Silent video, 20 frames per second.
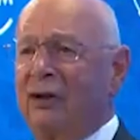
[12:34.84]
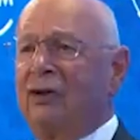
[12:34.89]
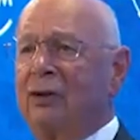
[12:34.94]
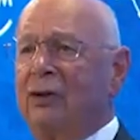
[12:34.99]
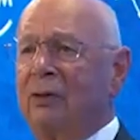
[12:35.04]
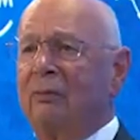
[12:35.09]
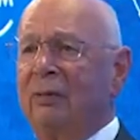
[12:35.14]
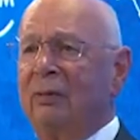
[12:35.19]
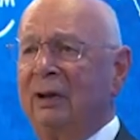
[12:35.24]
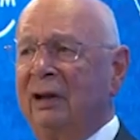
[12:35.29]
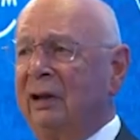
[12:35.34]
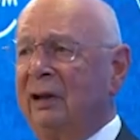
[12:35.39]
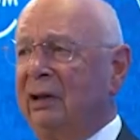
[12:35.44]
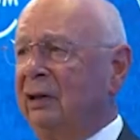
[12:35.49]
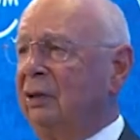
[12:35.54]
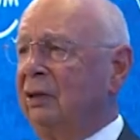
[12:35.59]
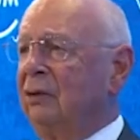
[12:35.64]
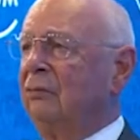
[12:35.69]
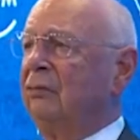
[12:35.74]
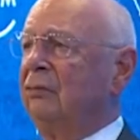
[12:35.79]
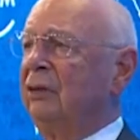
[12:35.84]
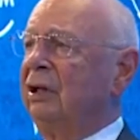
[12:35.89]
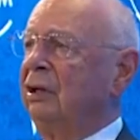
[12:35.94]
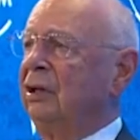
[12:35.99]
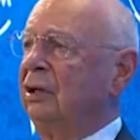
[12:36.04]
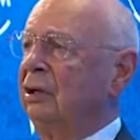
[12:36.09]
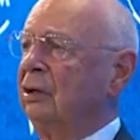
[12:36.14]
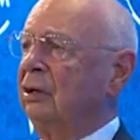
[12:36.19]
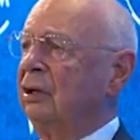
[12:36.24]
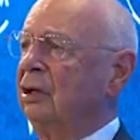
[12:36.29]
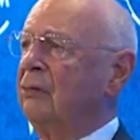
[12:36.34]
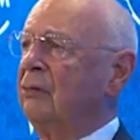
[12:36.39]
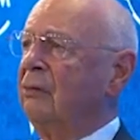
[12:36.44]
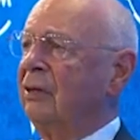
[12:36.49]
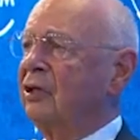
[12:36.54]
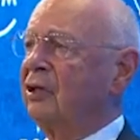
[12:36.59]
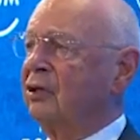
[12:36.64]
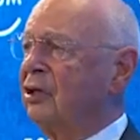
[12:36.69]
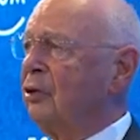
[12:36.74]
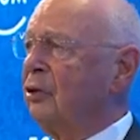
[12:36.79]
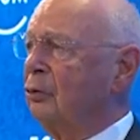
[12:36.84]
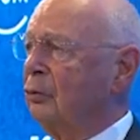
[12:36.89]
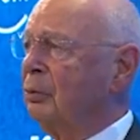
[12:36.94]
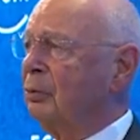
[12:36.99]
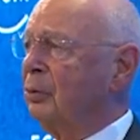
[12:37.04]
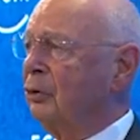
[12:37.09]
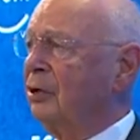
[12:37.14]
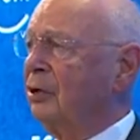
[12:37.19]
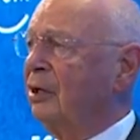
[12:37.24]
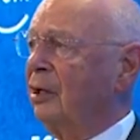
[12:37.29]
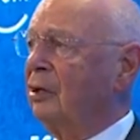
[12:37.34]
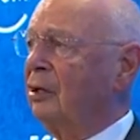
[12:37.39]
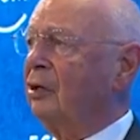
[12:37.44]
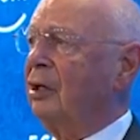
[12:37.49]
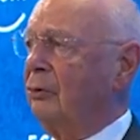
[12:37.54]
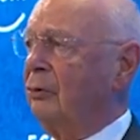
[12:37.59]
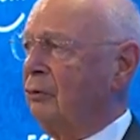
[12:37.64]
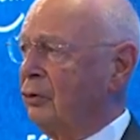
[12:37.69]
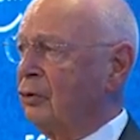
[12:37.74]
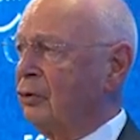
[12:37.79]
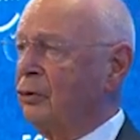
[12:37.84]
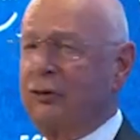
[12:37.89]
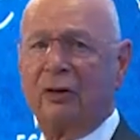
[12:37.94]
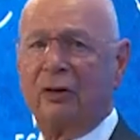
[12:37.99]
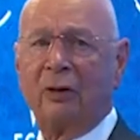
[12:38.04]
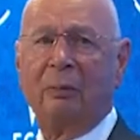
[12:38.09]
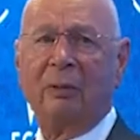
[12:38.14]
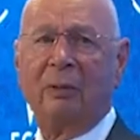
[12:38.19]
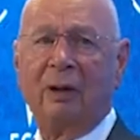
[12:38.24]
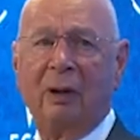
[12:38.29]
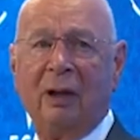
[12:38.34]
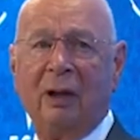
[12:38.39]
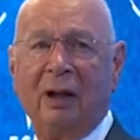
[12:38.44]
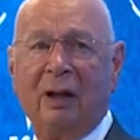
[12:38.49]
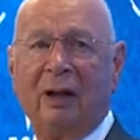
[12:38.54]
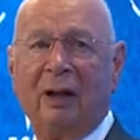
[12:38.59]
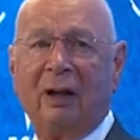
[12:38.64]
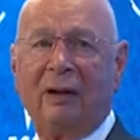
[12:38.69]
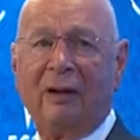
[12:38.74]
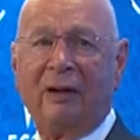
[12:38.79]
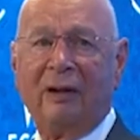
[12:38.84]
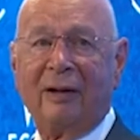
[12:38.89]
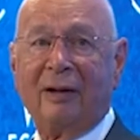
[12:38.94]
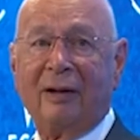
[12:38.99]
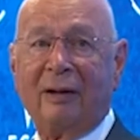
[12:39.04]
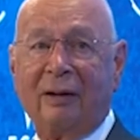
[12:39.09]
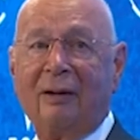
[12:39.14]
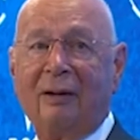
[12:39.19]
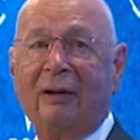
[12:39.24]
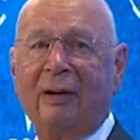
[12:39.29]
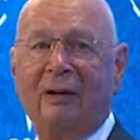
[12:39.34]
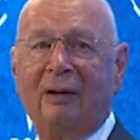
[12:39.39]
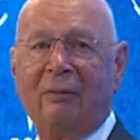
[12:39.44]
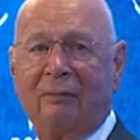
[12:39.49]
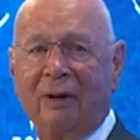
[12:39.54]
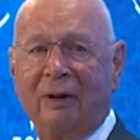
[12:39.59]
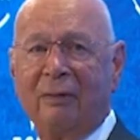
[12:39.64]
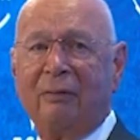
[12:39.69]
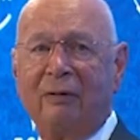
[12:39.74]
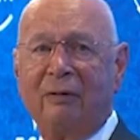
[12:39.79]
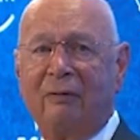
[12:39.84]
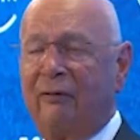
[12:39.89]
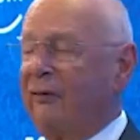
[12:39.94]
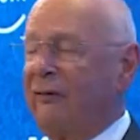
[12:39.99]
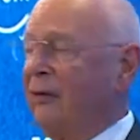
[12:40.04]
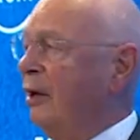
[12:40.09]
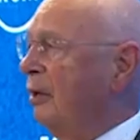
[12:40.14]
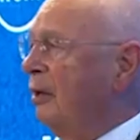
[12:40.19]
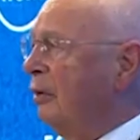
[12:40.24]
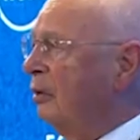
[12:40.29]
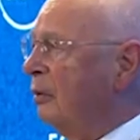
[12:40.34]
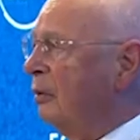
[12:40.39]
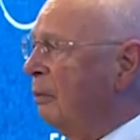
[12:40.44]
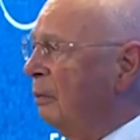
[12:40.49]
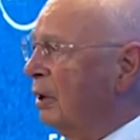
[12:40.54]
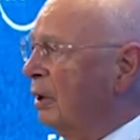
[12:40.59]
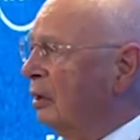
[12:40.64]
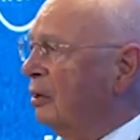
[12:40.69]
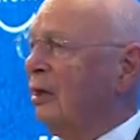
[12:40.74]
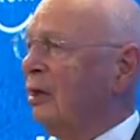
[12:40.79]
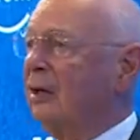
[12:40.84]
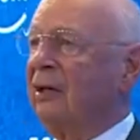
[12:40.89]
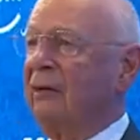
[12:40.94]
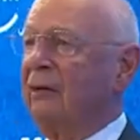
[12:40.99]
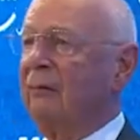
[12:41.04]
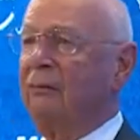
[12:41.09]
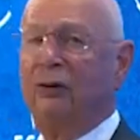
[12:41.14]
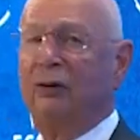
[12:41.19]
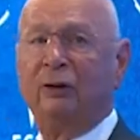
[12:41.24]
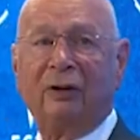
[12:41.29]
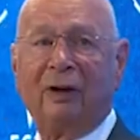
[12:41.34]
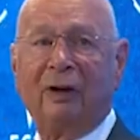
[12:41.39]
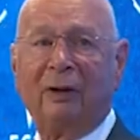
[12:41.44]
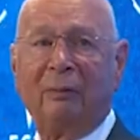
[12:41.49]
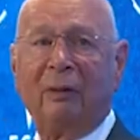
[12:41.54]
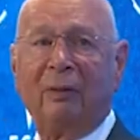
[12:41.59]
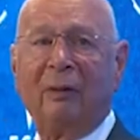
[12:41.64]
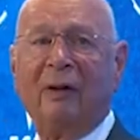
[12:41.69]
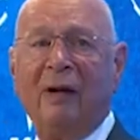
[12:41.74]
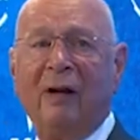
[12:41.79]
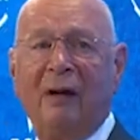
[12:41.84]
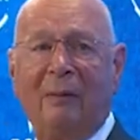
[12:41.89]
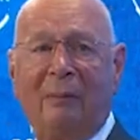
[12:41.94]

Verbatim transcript: much we, we invested to protect our system here when we felt particularly vulnerable.